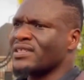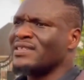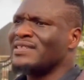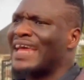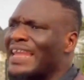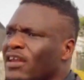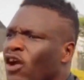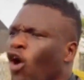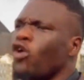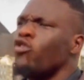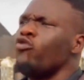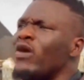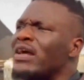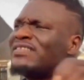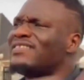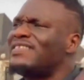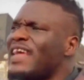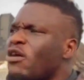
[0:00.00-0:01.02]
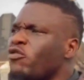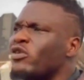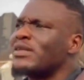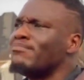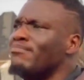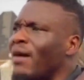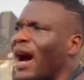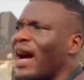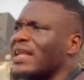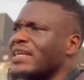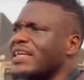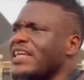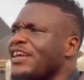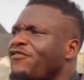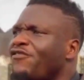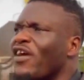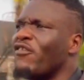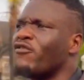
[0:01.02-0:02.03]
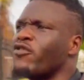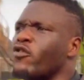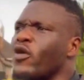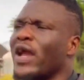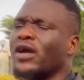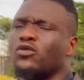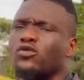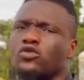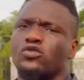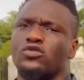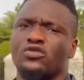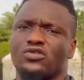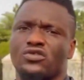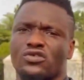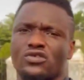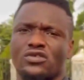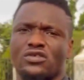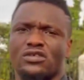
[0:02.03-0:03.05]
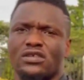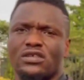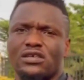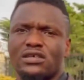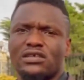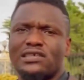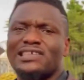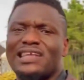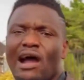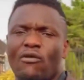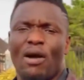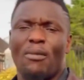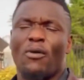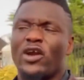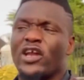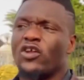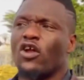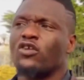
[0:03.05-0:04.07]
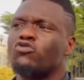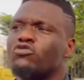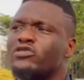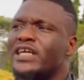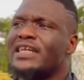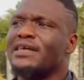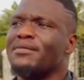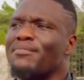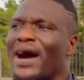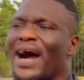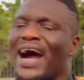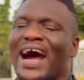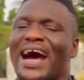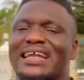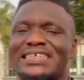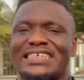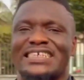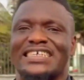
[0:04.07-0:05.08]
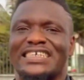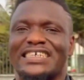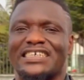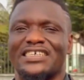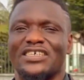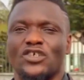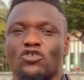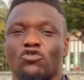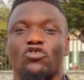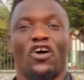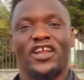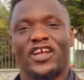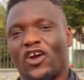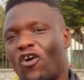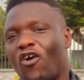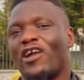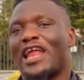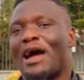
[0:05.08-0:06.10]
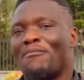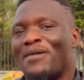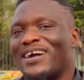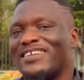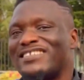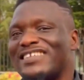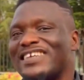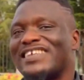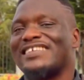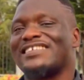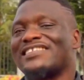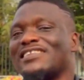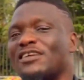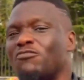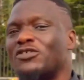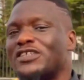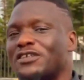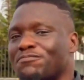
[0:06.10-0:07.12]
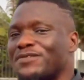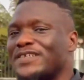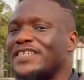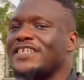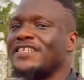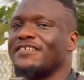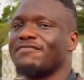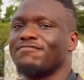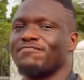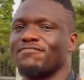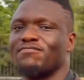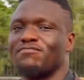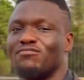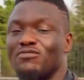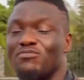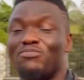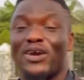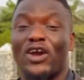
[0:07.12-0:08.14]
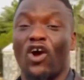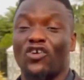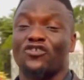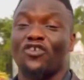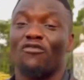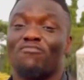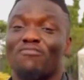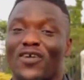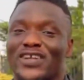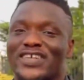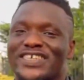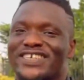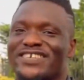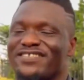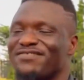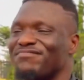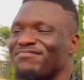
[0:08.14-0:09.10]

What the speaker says: that they always deal with man if everywhere good. Now when money not today, the man hand again. You don't they call a man say they sleep with the pikin because of money.